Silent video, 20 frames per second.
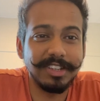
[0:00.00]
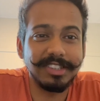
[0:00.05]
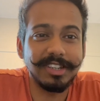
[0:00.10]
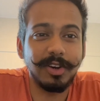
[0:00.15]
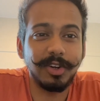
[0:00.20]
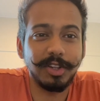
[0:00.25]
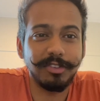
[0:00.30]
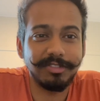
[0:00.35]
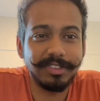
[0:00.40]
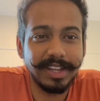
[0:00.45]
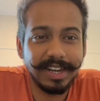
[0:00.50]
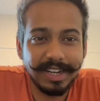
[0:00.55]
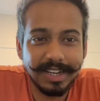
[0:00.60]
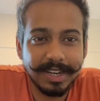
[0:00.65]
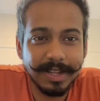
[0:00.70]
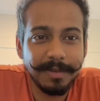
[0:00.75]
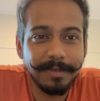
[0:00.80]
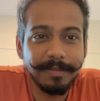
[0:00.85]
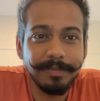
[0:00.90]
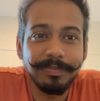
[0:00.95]
out of
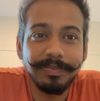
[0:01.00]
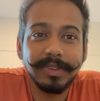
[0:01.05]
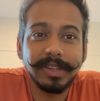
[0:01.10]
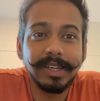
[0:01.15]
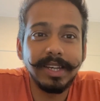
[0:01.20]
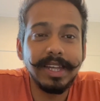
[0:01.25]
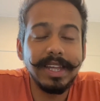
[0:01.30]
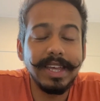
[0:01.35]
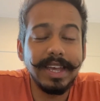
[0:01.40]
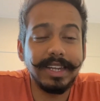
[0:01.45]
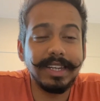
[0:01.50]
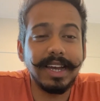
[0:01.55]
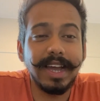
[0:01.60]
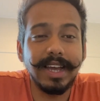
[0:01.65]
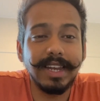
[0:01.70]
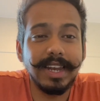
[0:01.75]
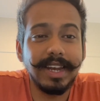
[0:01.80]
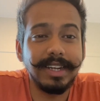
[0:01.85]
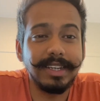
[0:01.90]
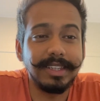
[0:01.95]
that and
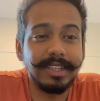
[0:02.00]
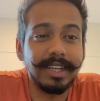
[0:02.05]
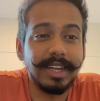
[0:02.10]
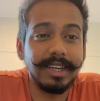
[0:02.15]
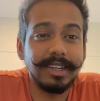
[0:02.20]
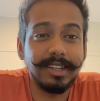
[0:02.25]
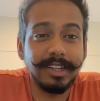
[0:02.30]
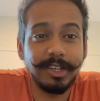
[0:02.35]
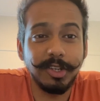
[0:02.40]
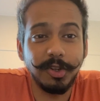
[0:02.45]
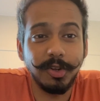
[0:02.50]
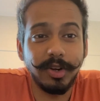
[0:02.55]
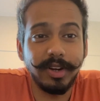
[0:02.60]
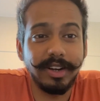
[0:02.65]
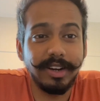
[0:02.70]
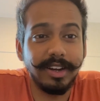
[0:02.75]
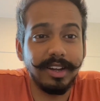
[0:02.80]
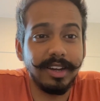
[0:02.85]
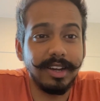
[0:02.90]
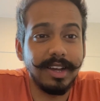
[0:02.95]
highlight that in
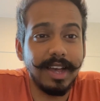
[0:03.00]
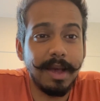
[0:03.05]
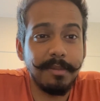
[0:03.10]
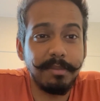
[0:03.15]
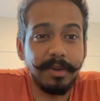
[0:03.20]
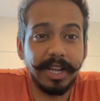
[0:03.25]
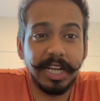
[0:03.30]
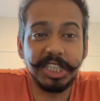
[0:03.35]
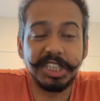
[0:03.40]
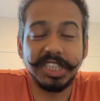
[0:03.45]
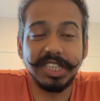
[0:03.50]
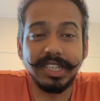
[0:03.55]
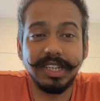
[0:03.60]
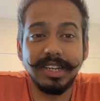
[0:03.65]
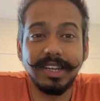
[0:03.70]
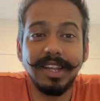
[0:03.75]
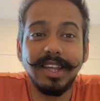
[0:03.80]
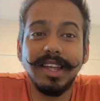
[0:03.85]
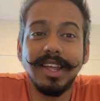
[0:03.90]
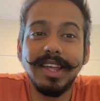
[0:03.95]
your application.
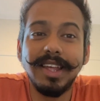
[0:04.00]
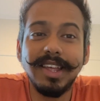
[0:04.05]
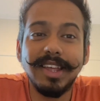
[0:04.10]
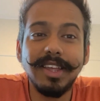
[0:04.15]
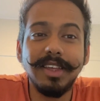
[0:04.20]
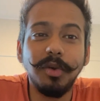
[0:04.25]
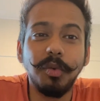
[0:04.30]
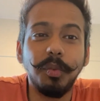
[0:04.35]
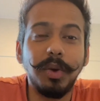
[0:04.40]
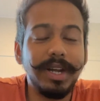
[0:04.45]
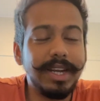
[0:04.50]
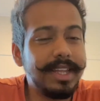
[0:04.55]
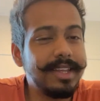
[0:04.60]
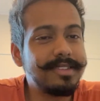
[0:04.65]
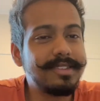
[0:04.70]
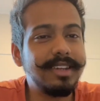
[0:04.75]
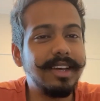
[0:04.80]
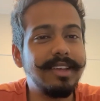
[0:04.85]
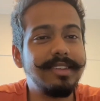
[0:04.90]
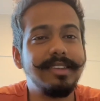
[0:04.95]
What this
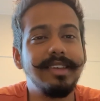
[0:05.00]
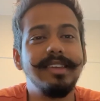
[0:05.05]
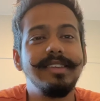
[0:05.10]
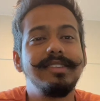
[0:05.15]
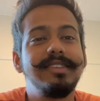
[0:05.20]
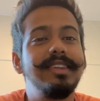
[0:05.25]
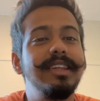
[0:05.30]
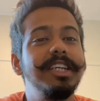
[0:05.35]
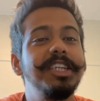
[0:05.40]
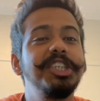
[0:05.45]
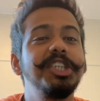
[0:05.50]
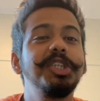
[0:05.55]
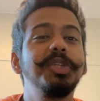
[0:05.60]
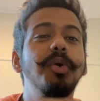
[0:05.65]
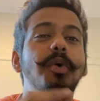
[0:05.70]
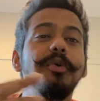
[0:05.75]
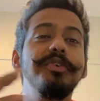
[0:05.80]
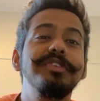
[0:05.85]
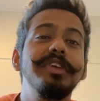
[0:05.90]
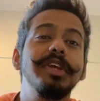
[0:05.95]
does is, this
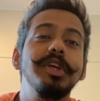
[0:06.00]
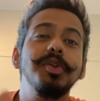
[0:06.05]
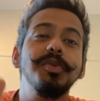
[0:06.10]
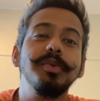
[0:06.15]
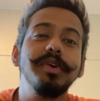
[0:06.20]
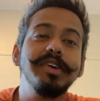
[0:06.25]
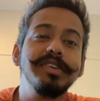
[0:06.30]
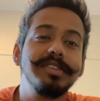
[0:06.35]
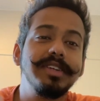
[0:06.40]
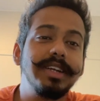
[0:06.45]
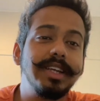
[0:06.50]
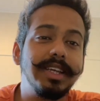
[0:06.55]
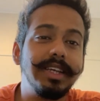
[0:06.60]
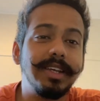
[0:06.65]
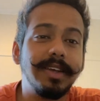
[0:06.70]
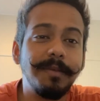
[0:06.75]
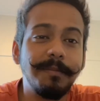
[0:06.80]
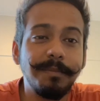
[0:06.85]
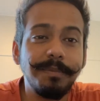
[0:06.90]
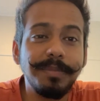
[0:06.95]
shows the
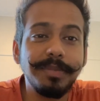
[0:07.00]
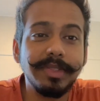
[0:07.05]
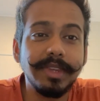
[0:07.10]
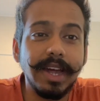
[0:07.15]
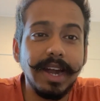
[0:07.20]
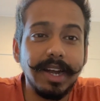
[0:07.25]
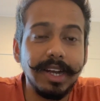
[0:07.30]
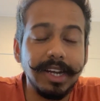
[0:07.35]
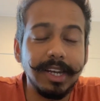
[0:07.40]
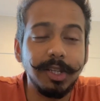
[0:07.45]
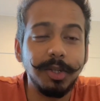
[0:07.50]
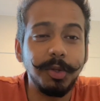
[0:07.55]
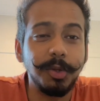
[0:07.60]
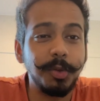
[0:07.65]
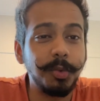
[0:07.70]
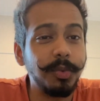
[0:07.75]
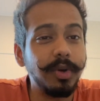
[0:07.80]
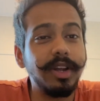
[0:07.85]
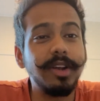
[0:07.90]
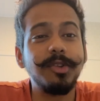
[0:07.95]
university that
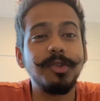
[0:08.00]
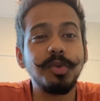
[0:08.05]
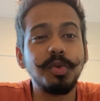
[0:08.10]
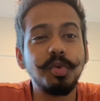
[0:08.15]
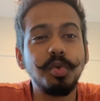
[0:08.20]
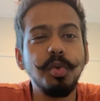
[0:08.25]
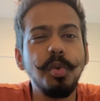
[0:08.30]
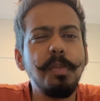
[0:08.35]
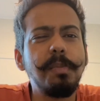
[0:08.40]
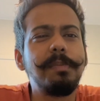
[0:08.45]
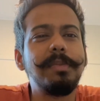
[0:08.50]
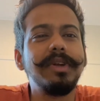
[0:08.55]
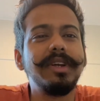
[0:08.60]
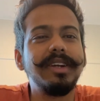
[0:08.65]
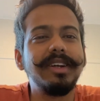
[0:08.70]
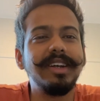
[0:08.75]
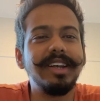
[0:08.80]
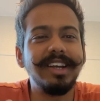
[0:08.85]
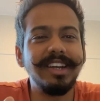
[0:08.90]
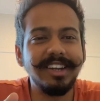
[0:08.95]
you are super
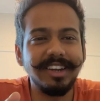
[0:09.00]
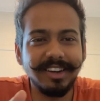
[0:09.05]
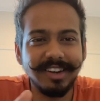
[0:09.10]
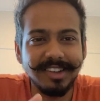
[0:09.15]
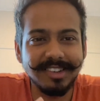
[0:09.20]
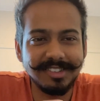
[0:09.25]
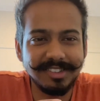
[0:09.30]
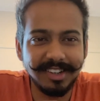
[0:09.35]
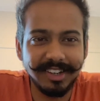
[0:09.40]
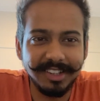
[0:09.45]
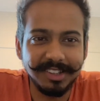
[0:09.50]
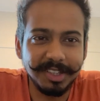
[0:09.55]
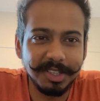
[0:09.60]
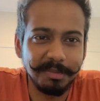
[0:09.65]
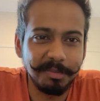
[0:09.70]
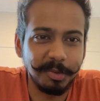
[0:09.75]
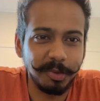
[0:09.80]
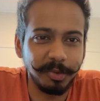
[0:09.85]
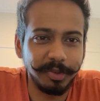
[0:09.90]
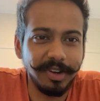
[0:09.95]
interested in the
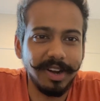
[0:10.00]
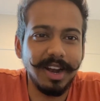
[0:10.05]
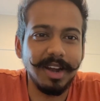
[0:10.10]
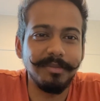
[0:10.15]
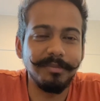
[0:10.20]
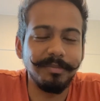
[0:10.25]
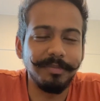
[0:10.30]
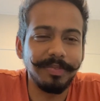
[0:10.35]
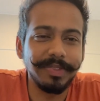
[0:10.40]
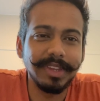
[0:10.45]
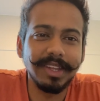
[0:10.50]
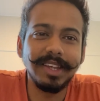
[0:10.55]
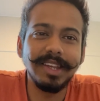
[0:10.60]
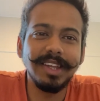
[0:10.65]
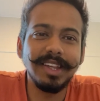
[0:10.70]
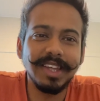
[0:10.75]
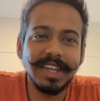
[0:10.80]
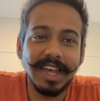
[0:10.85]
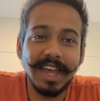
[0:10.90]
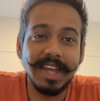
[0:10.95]
program,
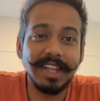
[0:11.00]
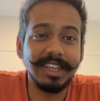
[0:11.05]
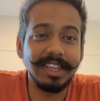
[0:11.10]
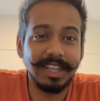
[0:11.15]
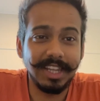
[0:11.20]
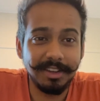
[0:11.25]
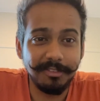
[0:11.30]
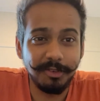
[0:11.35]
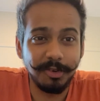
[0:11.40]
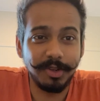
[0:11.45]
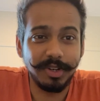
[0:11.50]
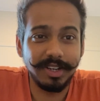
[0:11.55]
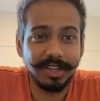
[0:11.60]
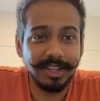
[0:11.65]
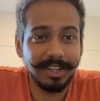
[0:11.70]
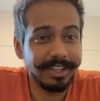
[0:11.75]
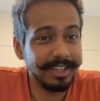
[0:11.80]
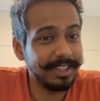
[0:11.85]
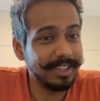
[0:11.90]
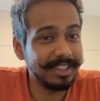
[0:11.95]
and they
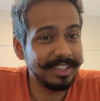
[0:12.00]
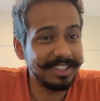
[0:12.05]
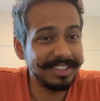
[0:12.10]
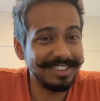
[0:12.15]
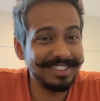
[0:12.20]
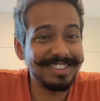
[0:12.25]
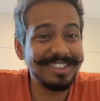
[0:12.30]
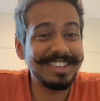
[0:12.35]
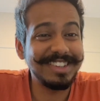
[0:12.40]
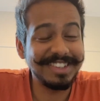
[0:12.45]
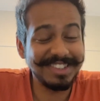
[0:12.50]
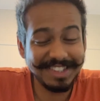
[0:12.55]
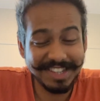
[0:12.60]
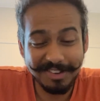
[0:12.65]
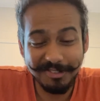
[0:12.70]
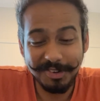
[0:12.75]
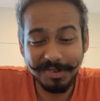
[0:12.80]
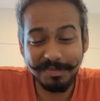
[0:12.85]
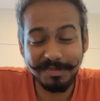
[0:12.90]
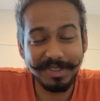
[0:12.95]

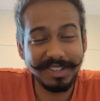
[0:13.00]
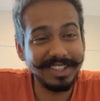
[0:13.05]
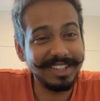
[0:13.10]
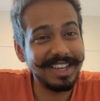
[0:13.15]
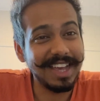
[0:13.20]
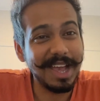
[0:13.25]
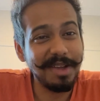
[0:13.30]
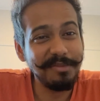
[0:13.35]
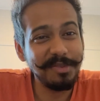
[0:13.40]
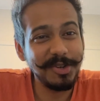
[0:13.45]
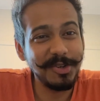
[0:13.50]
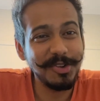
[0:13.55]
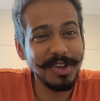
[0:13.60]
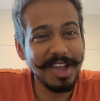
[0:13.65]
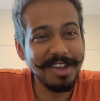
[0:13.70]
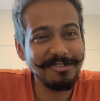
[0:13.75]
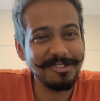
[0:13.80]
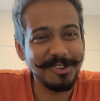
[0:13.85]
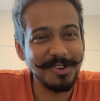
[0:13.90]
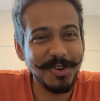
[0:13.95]
would be happy to
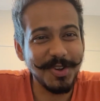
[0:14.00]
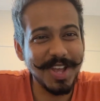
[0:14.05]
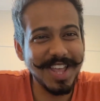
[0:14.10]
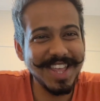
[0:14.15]
have you.